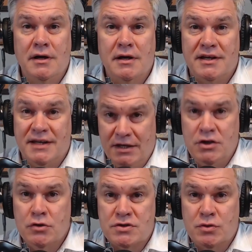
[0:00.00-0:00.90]
Get
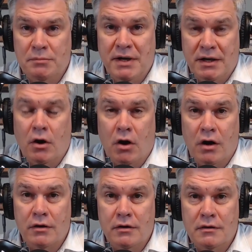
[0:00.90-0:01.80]
used to it being
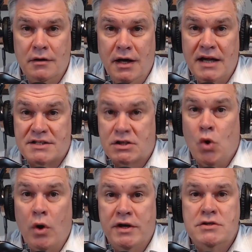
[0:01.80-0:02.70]
hard. It's
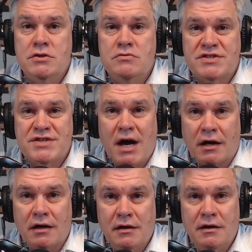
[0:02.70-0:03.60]
going to
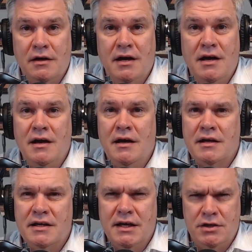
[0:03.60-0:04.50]
suck.
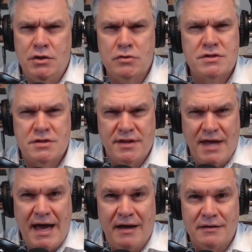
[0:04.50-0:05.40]
Get used to
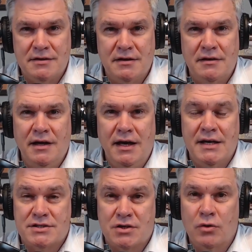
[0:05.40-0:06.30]
that.
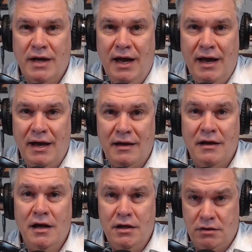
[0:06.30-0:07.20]
It's okay.
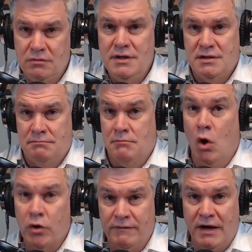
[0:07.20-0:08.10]
You need to
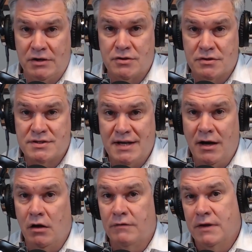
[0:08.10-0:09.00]
motivate
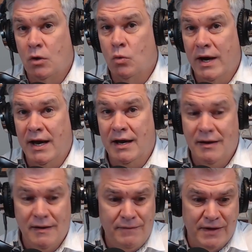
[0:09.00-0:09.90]
yourself in a way
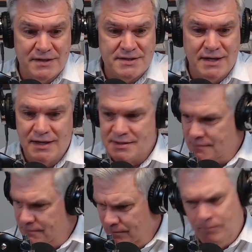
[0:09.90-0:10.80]
that says,
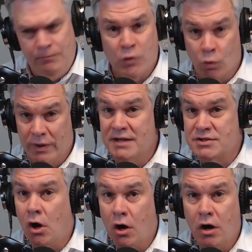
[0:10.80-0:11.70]
when it's
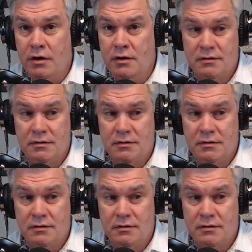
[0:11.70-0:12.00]
hard,